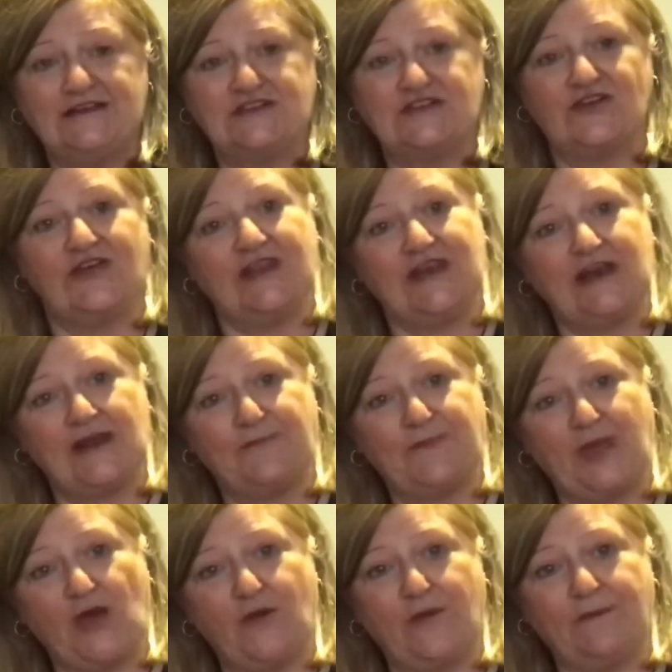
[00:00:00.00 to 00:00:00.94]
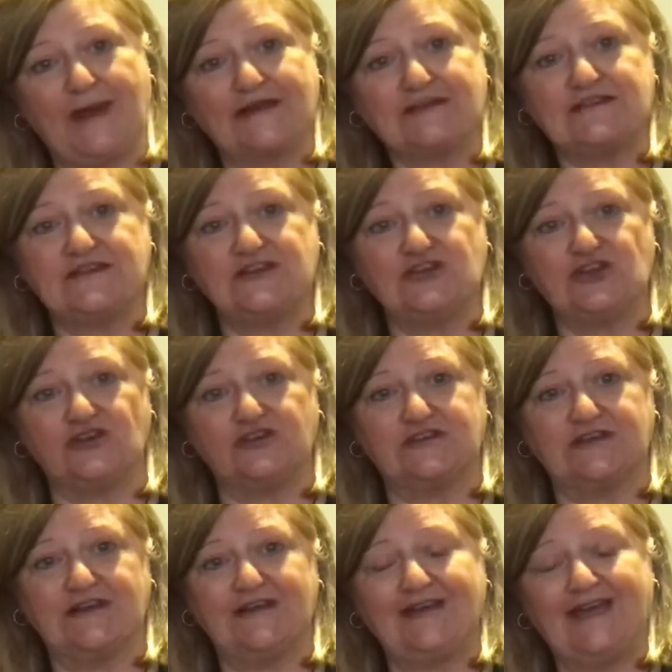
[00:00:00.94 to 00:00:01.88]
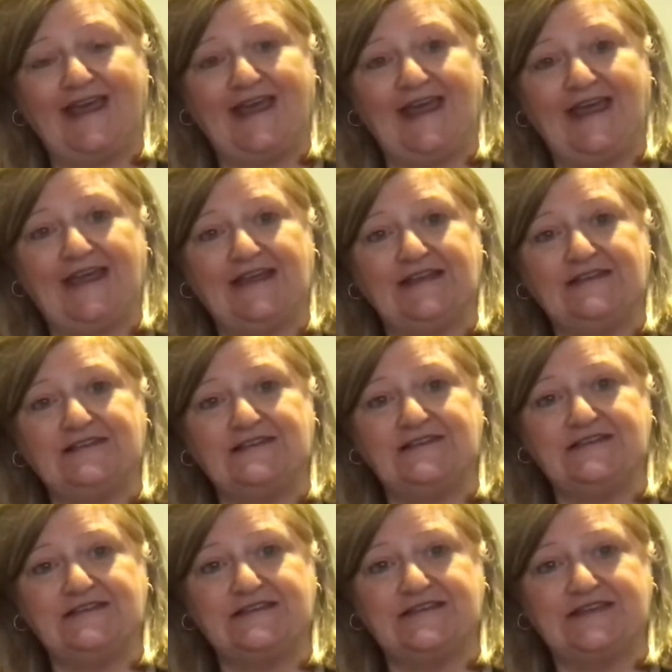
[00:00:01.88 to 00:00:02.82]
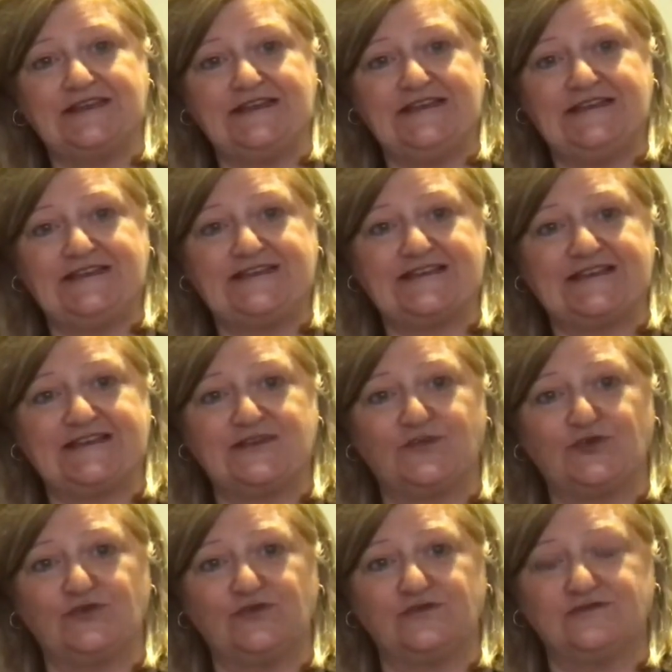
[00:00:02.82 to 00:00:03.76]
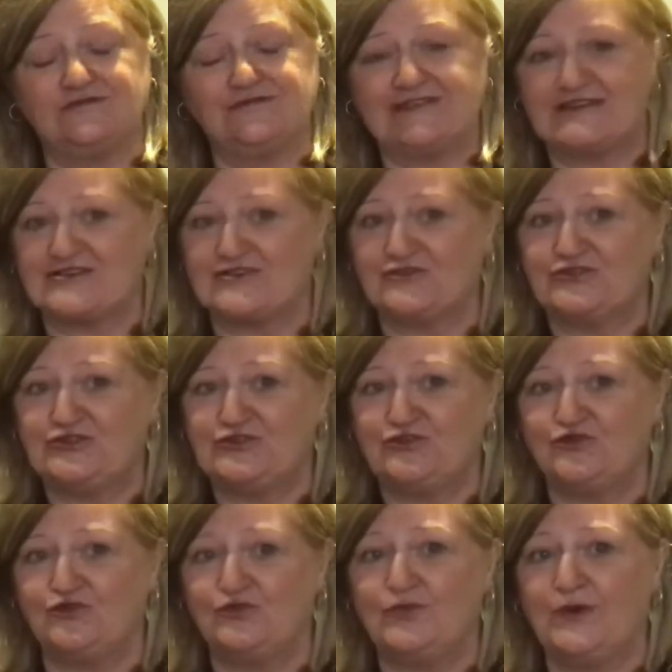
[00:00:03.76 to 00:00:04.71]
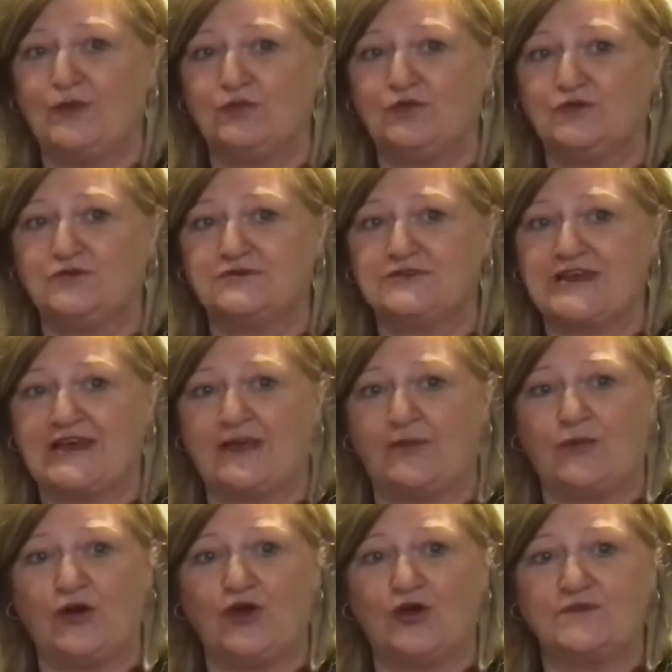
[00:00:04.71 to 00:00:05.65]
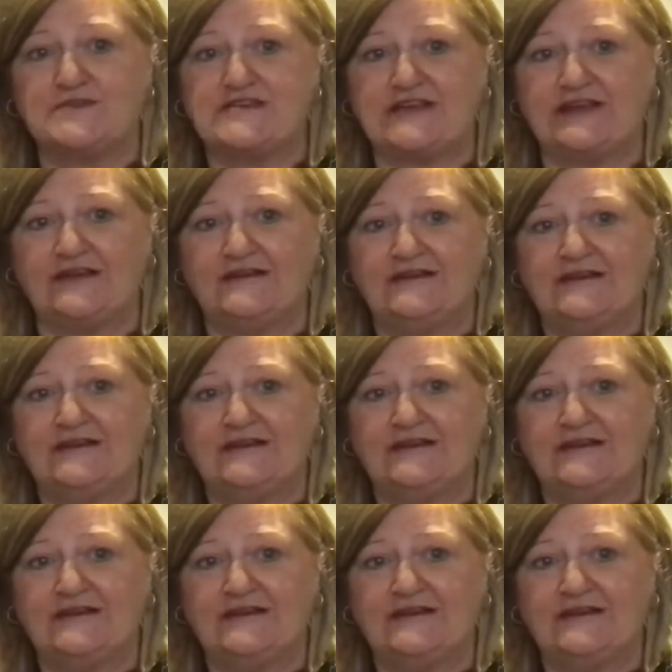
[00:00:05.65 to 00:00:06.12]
So he ended up going back to the doctor and he said to Paul, it doesn't look too good, but we'll take a biopsy.